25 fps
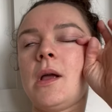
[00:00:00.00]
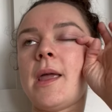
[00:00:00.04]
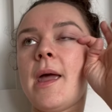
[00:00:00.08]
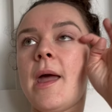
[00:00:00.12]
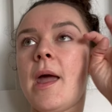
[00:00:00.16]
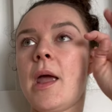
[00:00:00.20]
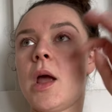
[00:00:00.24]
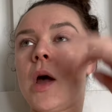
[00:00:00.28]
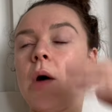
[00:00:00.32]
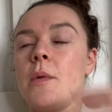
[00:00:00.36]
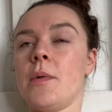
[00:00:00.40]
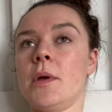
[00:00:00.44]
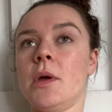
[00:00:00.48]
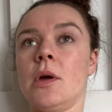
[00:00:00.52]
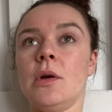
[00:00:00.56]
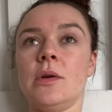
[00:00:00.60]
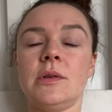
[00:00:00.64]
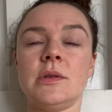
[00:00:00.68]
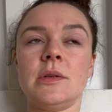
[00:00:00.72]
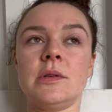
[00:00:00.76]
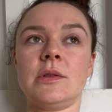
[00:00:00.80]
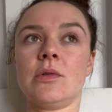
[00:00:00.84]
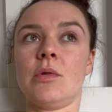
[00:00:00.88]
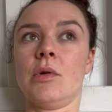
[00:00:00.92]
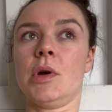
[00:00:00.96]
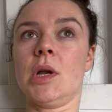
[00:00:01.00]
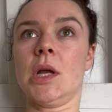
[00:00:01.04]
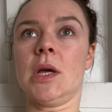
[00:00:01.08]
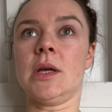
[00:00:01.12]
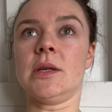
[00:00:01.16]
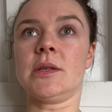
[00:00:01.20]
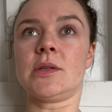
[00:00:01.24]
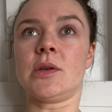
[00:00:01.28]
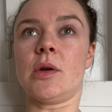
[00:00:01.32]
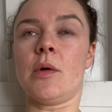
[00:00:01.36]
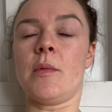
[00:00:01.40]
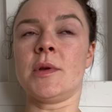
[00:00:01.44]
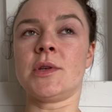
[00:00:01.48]
Getting up and going to the toilet is
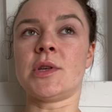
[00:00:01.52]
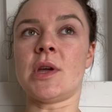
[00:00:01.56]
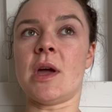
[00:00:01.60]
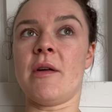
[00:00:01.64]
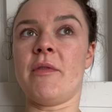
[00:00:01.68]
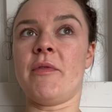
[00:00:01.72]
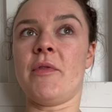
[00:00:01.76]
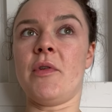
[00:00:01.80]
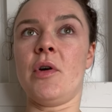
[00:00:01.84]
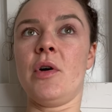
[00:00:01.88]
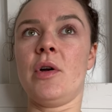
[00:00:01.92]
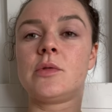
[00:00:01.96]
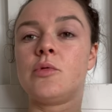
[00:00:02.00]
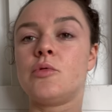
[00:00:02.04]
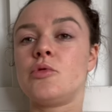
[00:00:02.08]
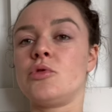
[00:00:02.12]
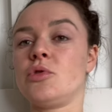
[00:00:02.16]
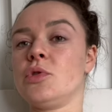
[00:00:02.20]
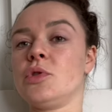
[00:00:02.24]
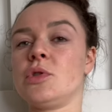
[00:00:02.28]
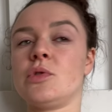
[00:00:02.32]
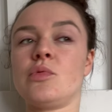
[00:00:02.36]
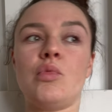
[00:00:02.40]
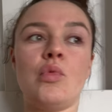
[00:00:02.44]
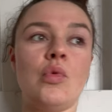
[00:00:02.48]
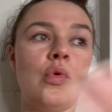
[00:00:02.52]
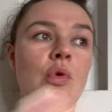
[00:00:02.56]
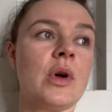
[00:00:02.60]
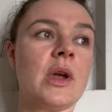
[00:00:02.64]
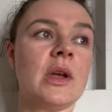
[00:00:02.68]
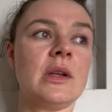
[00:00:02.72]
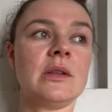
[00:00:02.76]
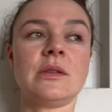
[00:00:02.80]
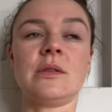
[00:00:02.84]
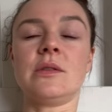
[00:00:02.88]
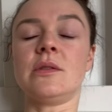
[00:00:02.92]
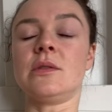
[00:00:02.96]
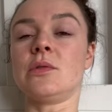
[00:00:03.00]
so much effort. Just
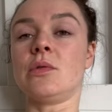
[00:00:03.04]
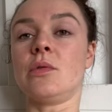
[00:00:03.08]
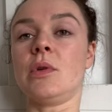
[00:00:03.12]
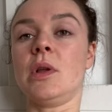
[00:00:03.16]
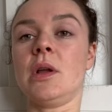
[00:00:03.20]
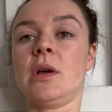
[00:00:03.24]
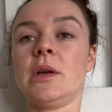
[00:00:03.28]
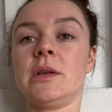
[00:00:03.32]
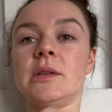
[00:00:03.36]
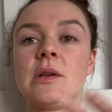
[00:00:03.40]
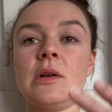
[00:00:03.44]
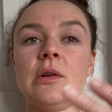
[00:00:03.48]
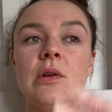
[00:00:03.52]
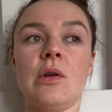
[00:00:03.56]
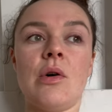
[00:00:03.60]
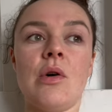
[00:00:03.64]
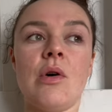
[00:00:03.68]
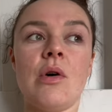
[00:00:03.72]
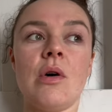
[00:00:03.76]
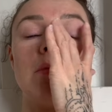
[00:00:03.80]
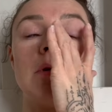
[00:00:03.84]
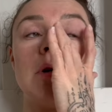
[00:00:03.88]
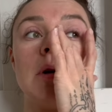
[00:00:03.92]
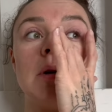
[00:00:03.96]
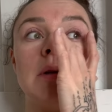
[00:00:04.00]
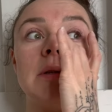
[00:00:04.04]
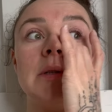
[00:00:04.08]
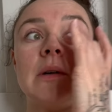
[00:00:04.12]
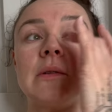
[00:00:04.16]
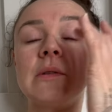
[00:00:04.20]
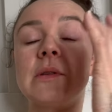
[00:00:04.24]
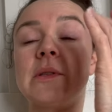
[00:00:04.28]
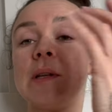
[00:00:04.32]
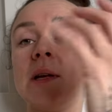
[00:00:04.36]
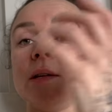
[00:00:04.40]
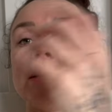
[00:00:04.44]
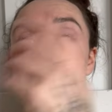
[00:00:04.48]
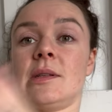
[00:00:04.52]
walking to the toilet is a lot. Going
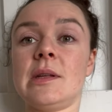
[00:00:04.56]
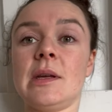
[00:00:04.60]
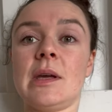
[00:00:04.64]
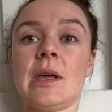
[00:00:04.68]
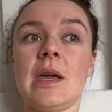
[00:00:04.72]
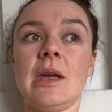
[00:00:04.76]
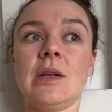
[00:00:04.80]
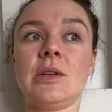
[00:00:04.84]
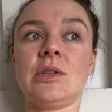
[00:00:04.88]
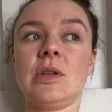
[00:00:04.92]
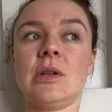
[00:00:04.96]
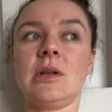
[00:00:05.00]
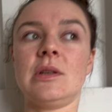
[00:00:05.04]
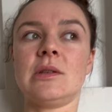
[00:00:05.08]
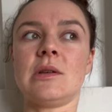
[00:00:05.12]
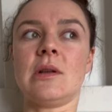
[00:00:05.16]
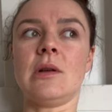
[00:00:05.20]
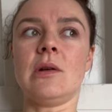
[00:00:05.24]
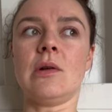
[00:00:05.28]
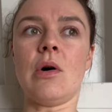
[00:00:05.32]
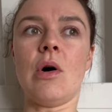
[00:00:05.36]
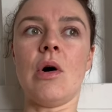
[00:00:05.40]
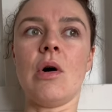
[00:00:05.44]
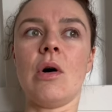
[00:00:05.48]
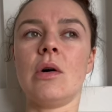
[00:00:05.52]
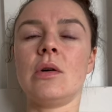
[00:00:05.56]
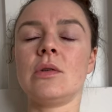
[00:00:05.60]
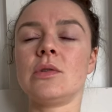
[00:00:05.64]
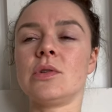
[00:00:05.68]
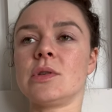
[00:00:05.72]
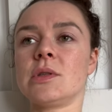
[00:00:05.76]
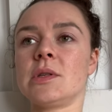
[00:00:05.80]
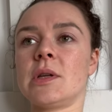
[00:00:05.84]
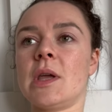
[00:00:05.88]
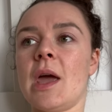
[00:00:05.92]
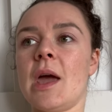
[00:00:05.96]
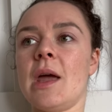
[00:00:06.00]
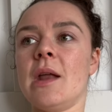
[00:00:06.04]
downstairs to the kitchen is a lot.
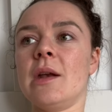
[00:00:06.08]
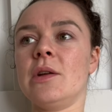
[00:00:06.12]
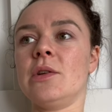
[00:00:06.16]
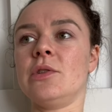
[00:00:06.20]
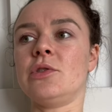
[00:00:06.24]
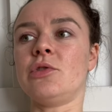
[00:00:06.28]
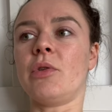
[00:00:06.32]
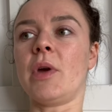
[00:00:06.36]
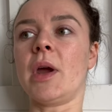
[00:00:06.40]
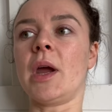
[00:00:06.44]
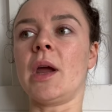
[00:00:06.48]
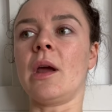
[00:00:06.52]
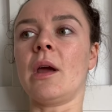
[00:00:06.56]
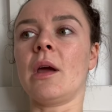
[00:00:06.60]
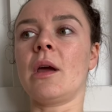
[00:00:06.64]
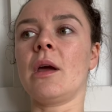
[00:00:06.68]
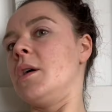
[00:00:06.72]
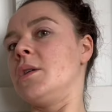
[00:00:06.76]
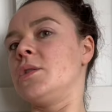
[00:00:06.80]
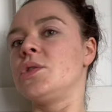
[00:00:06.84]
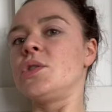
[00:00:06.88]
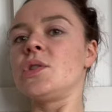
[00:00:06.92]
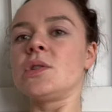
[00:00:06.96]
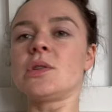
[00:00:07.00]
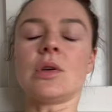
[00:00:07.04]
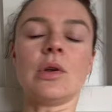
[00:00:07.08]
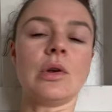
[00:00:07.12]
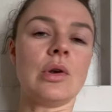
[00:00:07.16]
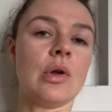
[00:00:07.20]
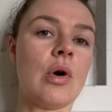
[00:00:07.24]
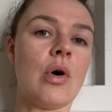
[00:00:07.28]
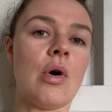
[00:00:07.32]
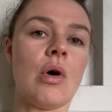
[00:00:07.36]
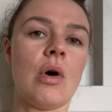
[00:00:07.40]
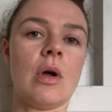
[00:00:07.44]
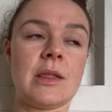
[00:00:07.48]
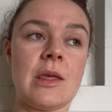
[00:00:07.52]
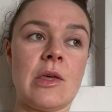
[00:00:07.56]
Just getting a drink, it's just a
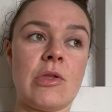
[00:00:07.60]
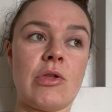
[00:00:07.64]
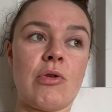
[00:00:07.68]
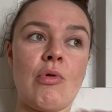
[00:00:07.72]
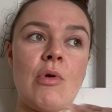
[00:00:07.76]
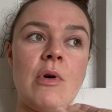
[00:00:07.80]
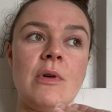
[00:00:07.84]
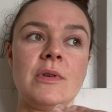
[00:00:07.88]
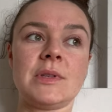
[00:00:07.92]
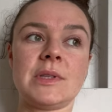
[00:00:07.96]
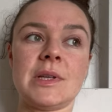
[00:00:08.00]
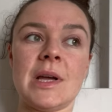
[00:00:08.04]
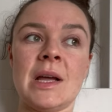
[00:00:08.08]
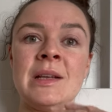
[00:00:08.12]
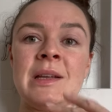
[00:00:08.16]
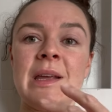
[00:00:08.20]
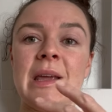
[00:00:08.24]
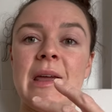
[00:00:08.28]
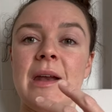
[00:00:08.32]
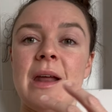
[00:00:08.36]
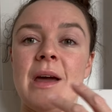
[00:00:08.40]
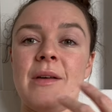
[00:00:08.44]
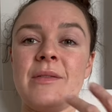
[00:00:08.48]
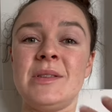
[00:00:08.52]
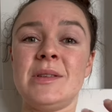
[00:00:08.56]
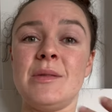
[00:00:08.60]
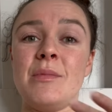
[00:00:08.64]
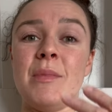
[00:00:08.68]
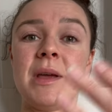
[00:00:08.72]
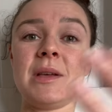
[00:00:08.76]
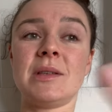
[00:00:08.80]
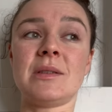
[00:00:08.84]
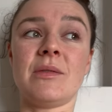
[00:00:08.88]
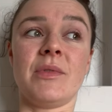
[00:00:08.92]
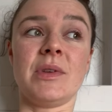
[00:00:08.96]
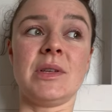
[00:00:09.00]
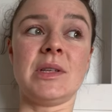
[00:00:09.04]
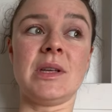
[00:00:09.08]
lot. The thought of standing and having to make
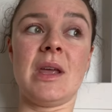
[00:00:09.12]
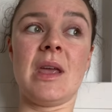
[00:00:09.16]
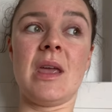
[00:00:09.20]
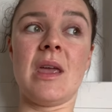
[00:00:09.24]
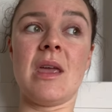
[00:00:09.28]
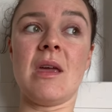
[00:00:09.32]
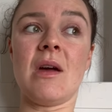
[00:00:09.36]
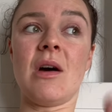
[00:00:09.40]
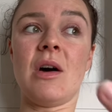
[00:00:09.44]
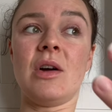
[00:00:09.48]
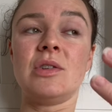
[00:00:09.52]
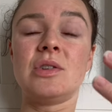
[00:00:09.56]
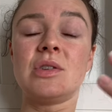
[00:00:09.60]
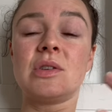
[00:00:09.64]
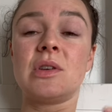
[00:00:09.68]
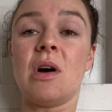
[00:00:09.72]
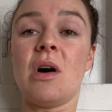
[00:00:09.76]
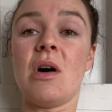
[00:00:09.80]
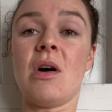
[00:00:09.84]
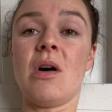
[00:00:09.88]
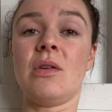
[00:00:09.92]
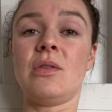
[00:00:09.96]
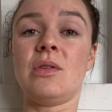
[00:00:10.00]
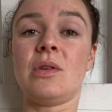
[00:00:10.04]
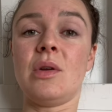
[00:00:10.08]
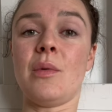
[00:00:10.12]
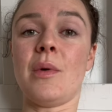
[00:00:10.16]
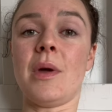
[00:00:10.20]
something to eat, I just can't do